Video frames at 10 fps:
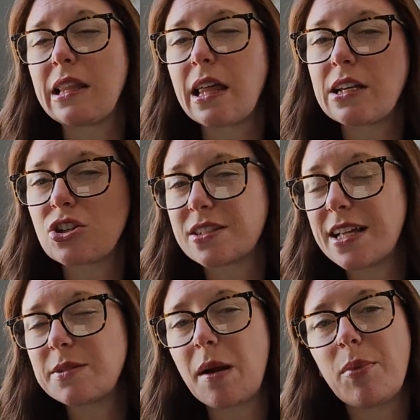Like, just
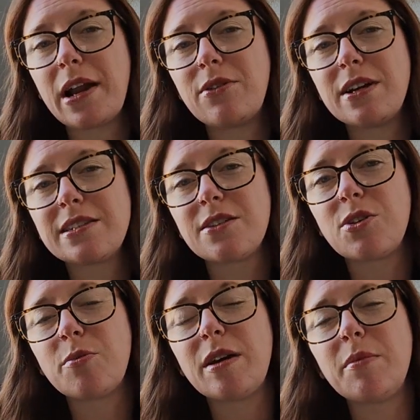lets my brain rest a little
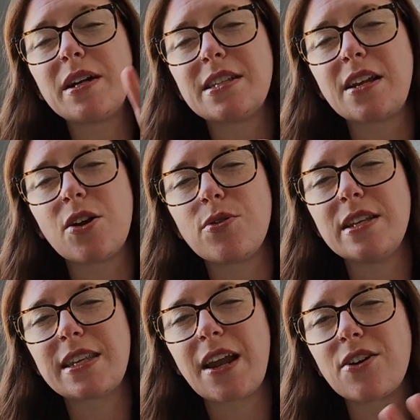bit because I know these
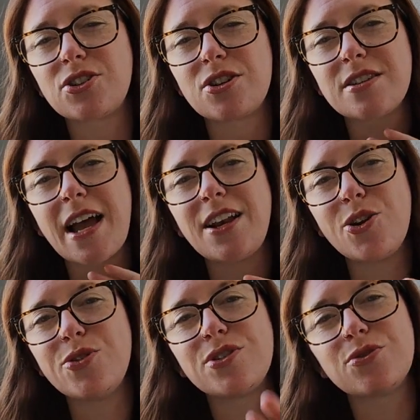characters, I know
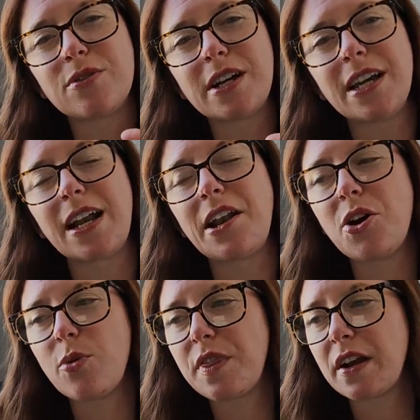the story, and I know
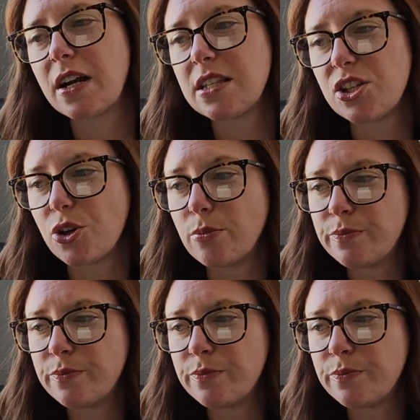what they're going to do.